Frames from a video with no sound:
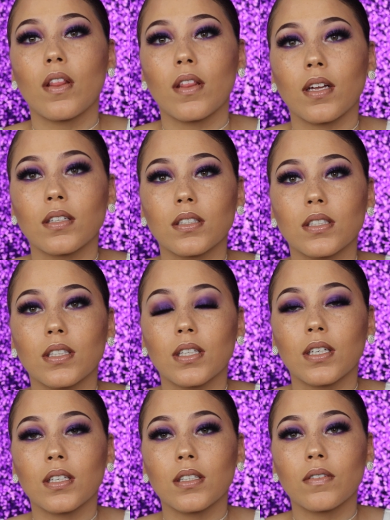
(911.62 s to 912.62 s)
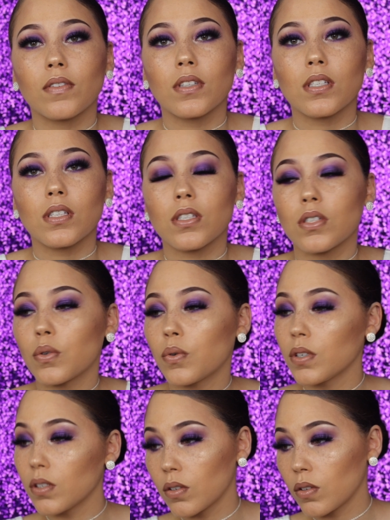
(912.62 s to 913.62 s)
that's the end of this
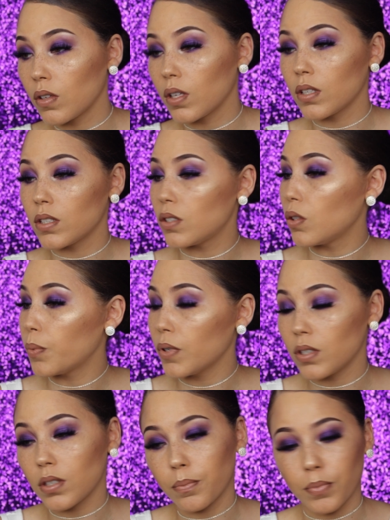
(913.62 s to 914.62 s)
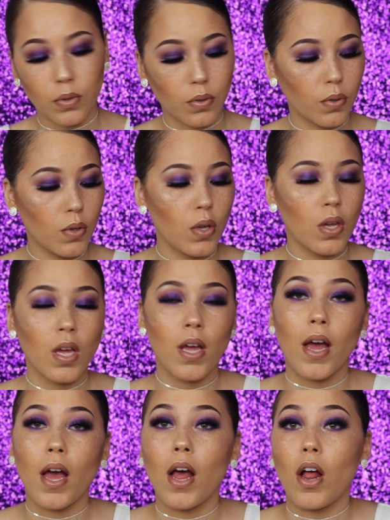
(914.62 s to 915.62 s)
tutorial. It's super simple.
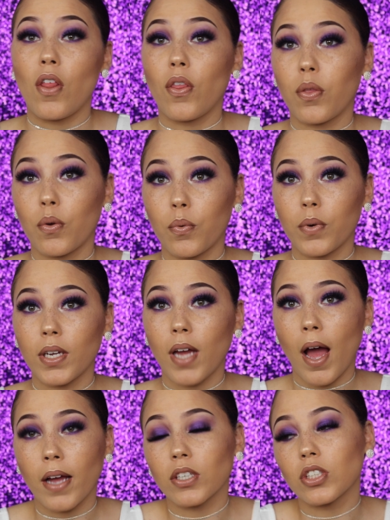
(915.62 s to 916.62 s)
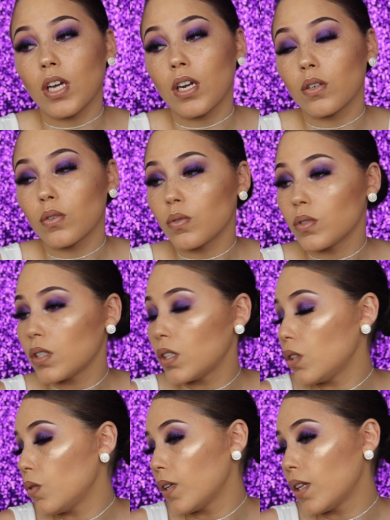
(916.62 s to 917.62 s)
3 eyeshadows
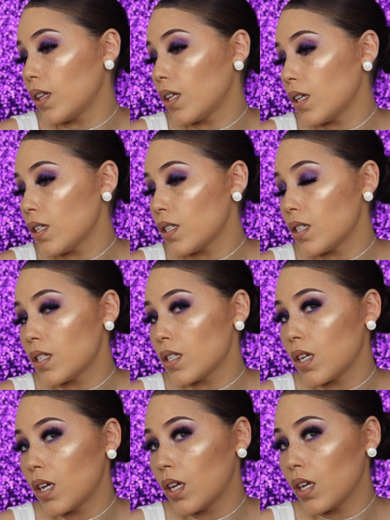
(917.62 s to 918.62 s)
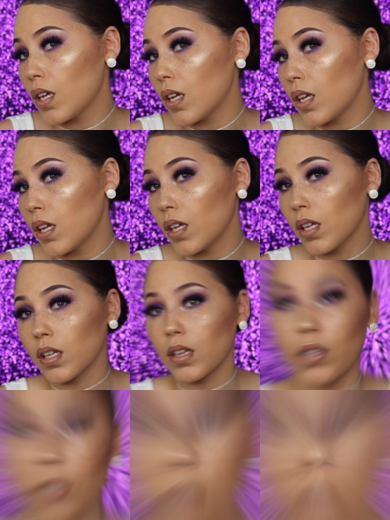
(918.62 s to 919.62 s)
and you get this
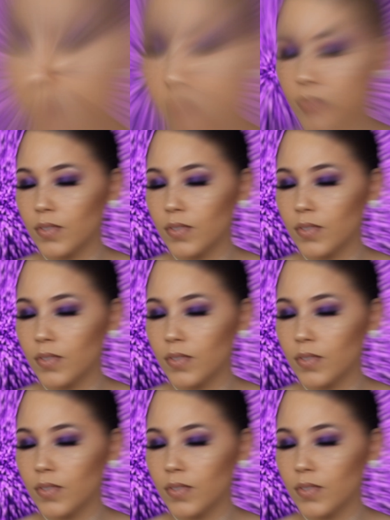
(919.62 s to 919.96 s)
look.